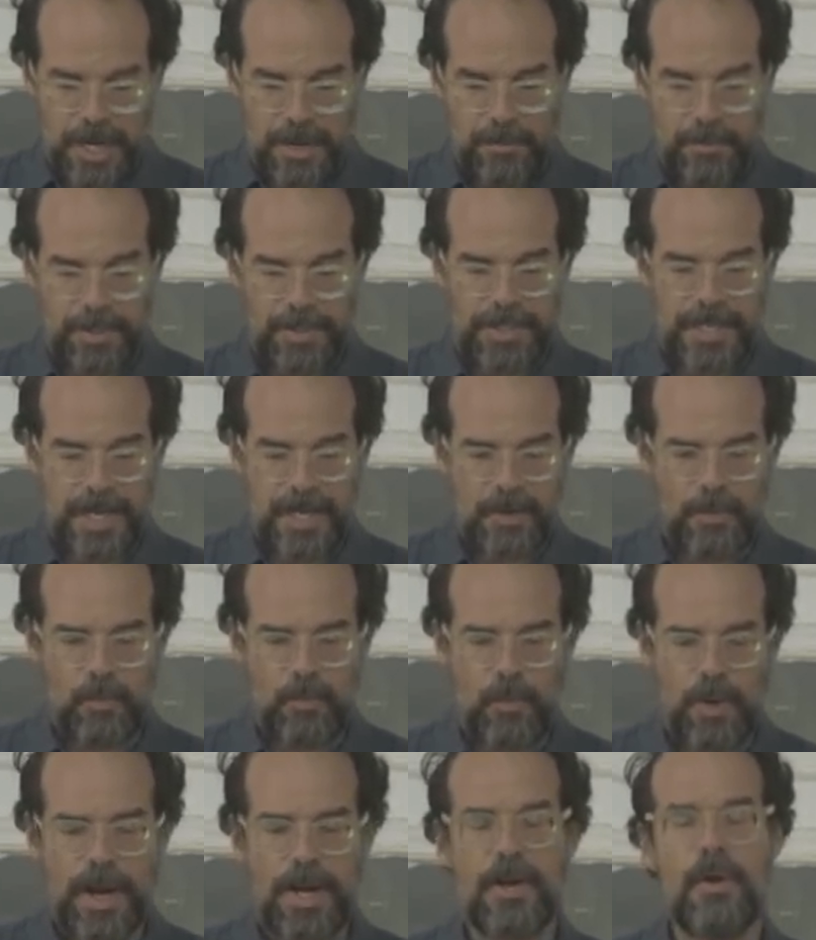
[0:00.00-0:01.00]
But then
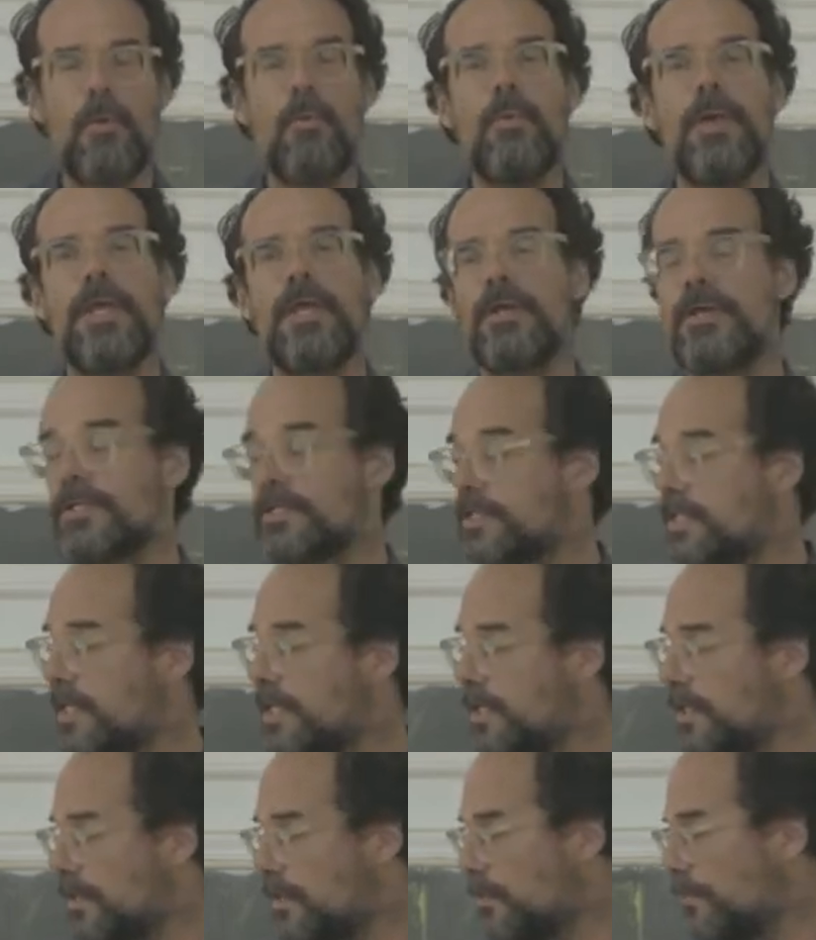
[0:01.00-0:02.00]
why don't we
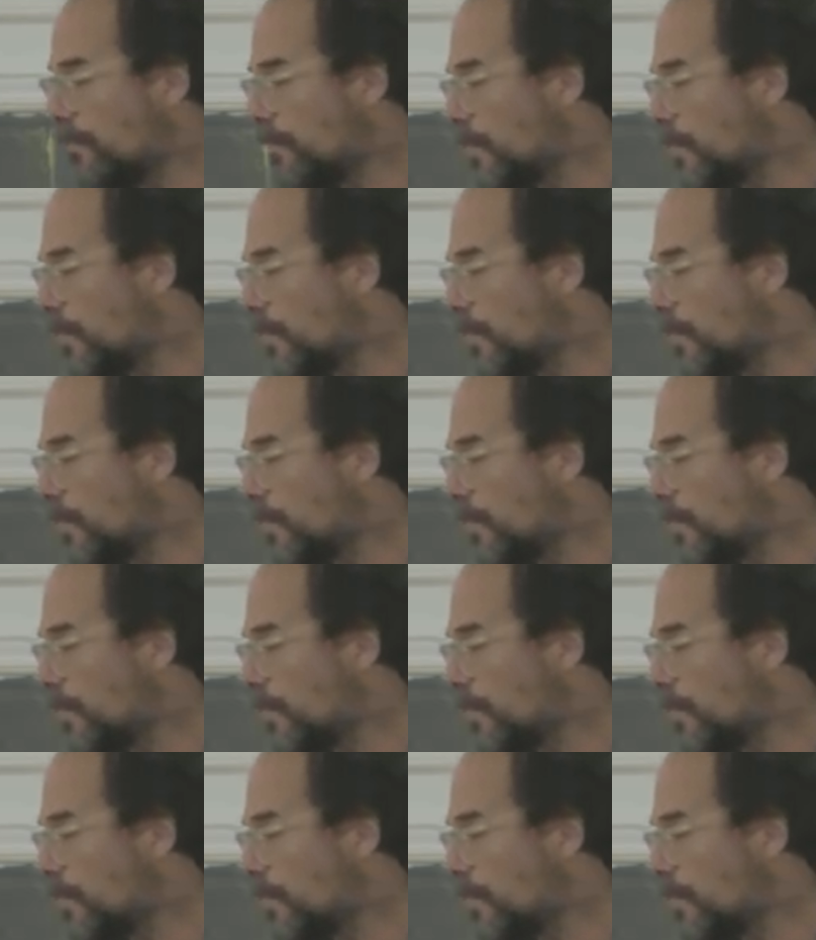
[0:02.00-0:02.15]
continue,